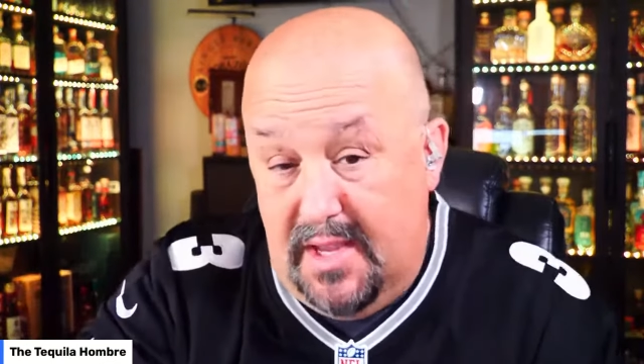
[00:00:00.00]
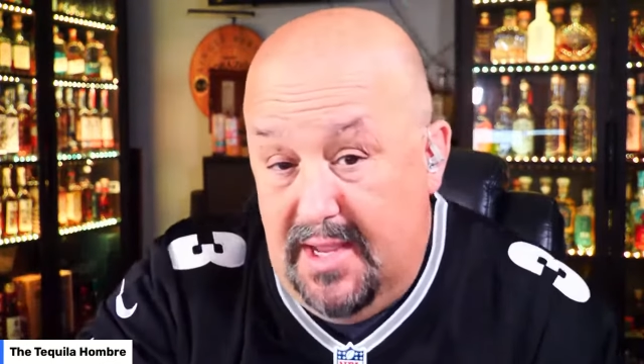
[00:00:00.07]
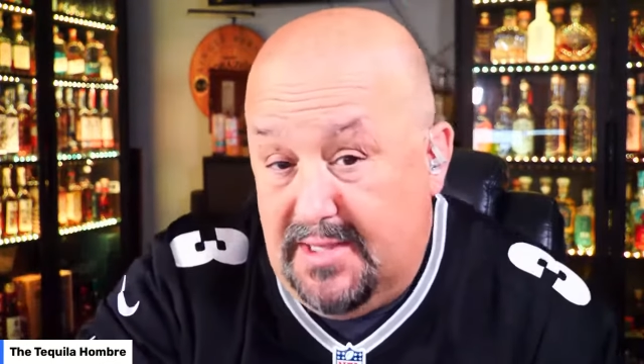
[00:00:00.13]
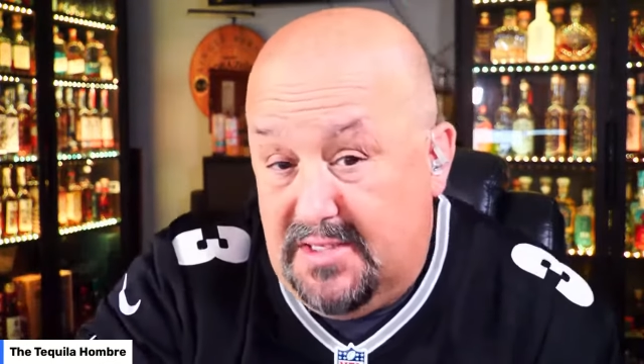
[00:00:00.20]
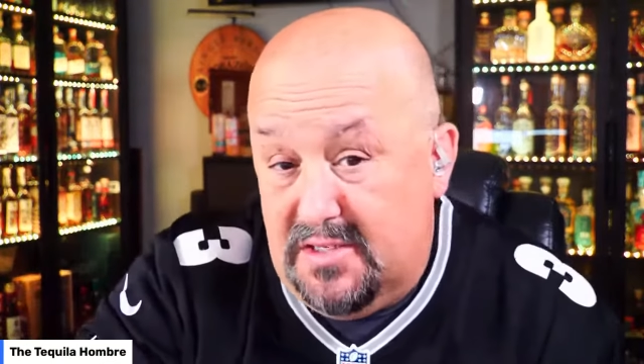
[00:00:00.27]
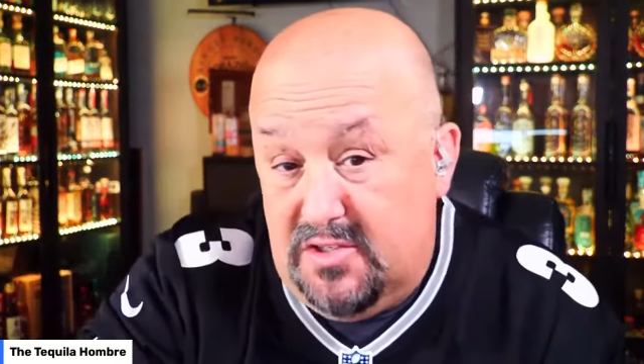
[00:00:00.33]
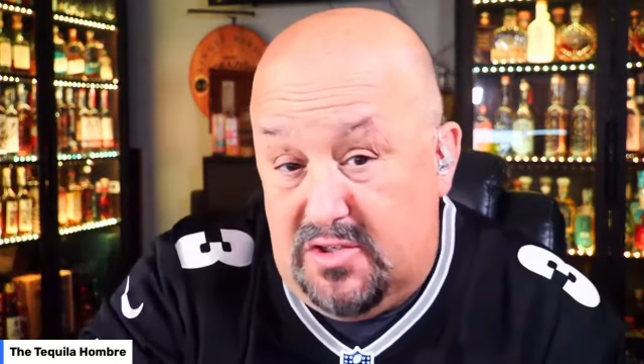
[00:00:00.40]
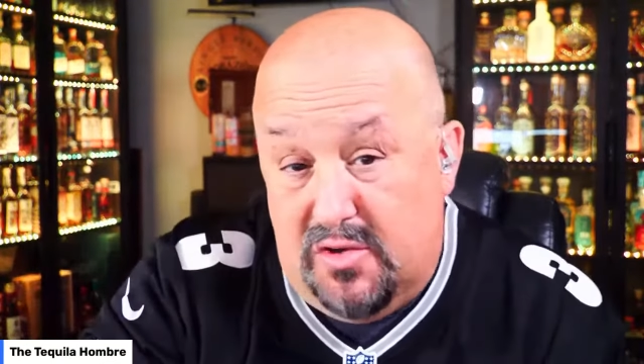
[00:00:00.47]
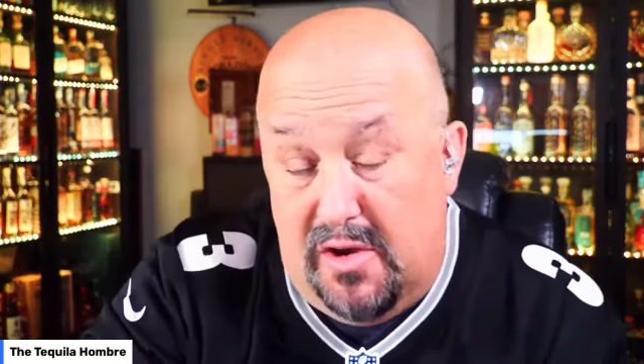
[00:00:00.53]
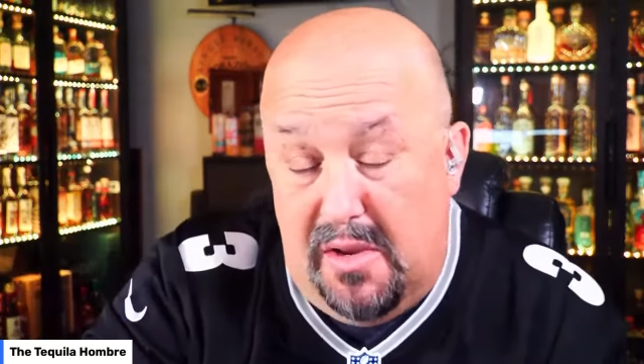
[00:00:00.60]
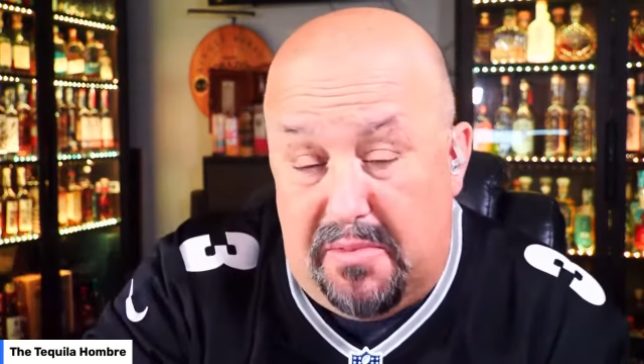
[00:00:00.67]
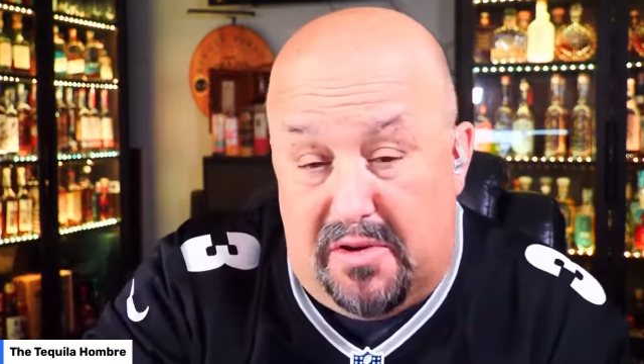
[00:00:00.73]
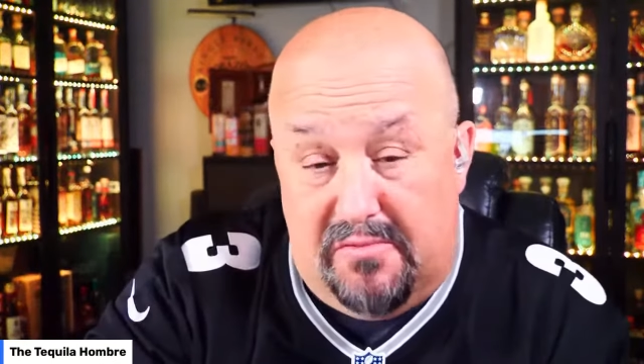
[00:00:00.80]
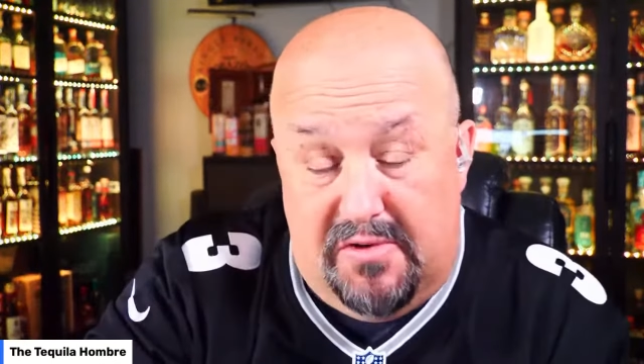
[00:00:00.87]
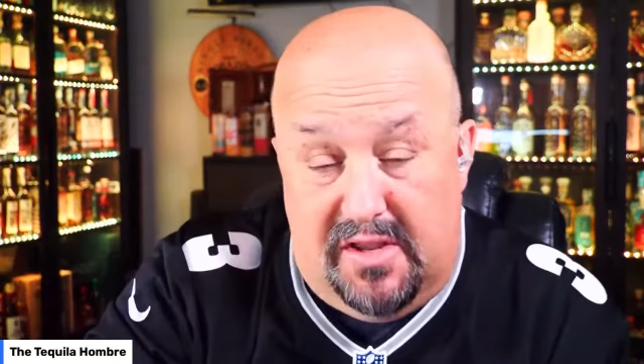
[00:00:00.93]
It's
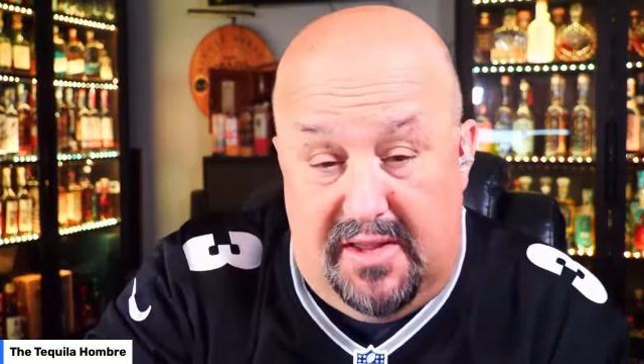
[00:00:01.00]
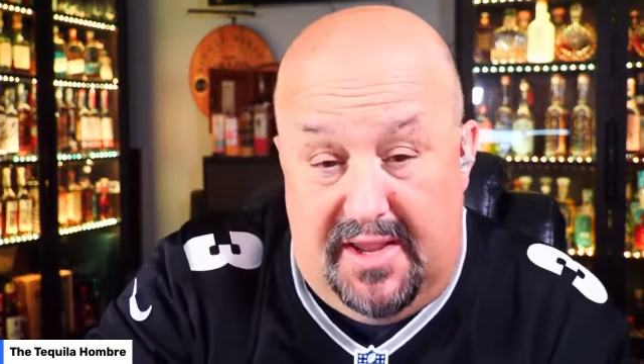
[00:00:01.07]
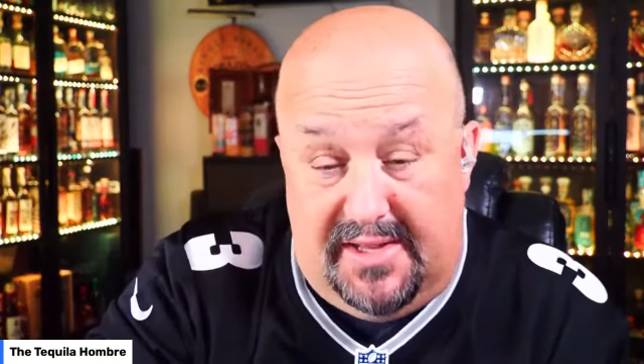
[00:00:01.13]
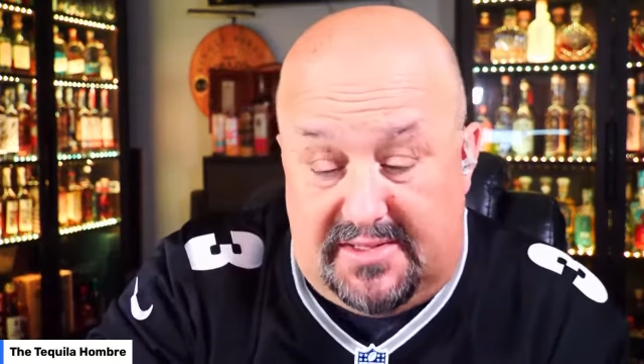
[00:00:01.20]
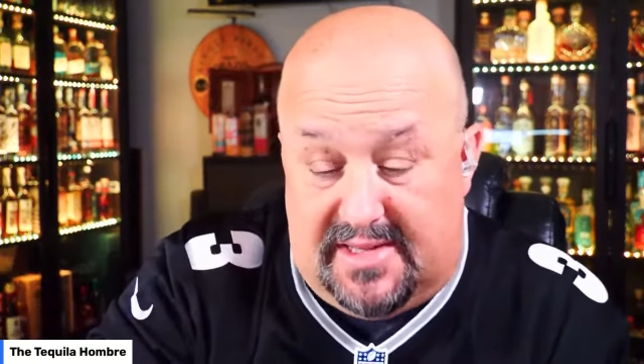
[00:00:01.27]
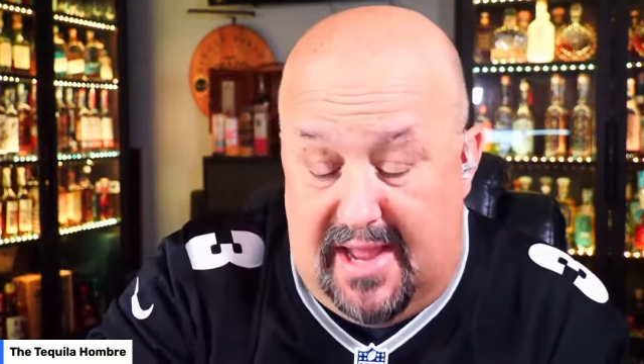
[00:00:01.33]
enjoyable, really. It's